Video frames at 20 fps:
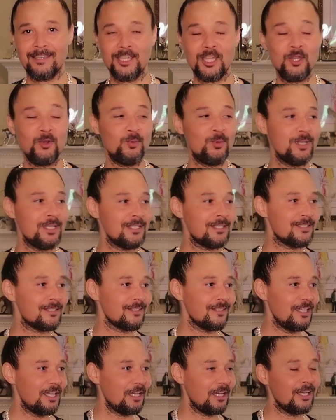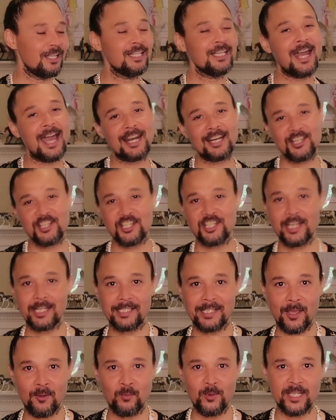It was a lot of
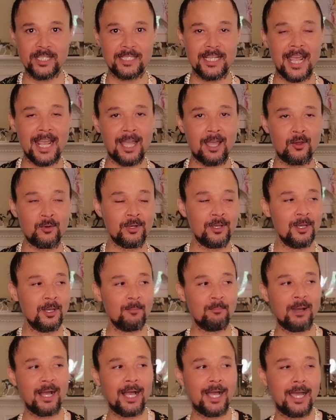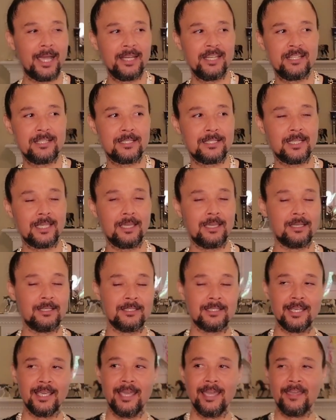shit that went down behind the
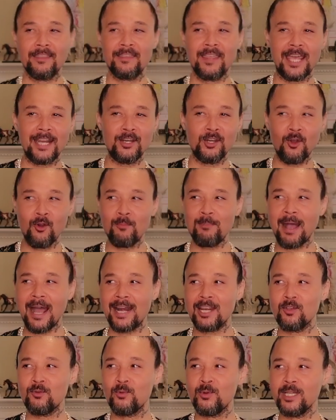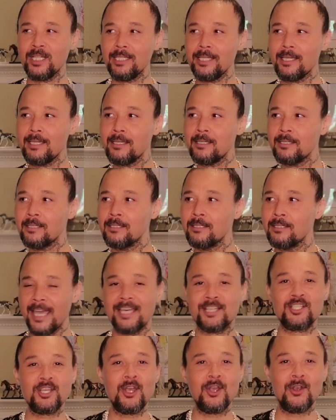scenes that nobody really
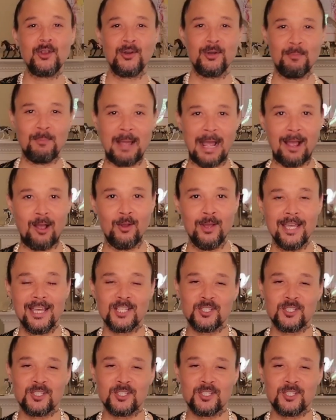has heard about.